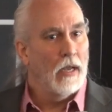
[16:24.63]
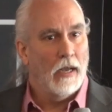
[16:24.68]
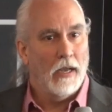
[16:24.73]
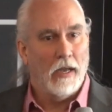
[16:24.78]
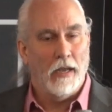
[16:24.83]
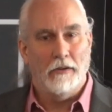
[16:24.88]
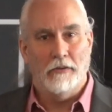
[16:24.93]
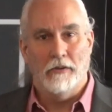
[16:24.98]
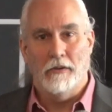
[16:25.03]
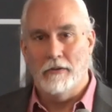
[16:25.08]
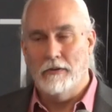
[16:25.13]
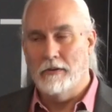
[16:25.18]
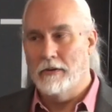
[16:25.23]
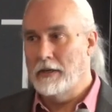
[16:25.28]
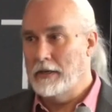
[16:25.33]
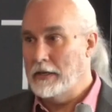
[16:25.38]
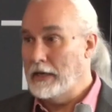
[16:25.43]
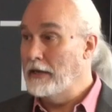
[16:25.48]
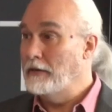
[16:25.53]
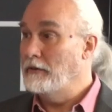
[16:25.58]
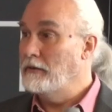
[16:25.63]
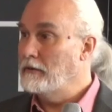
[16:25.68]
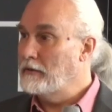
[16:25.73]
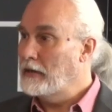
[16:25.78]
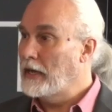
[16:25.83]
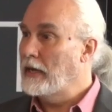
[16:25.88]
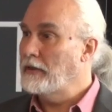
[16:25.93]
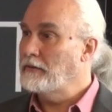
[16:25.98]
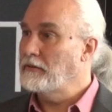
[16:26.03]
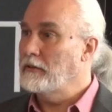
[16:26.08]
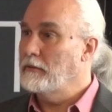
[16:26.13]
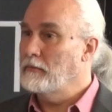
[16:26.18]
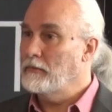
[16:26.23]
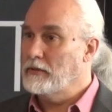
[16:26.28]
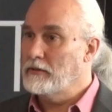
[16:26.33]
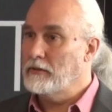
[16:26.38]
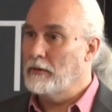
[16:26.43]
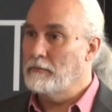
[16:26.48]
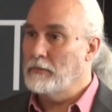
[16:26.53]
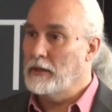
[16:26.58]
and you task them
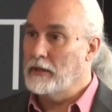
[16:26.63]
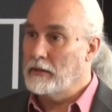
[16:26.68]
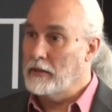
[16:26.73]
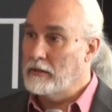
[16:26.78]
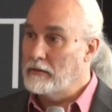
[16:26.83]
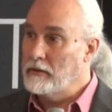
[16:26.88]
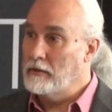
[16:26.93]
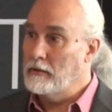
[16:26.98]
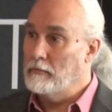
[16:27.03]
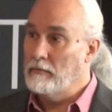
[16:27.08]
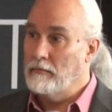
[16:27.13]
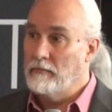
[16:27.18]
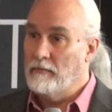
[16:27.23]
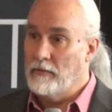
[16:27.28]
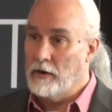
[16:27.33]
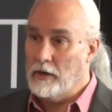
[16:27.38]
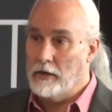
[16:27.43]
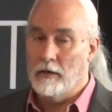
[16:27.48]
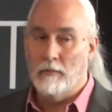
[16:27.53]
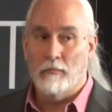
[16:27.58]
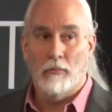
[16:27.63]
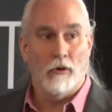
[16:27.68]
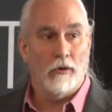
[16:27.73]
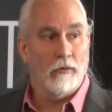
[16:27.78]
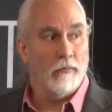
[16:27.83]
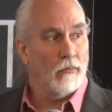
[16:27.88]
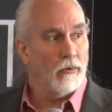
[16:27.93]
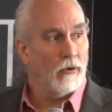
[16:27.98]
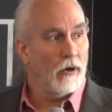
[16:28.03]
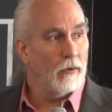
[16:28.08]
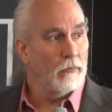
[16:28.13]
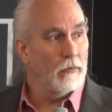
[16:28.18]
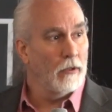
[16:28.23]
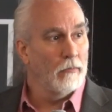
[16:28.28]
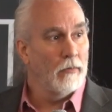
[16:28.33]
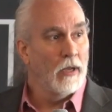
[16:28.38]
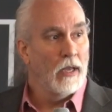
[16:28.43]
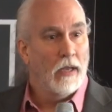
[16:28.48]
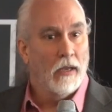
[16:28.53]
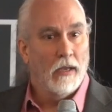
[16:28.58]
with something that's a very important
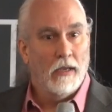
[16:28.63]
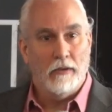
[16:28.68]
problem.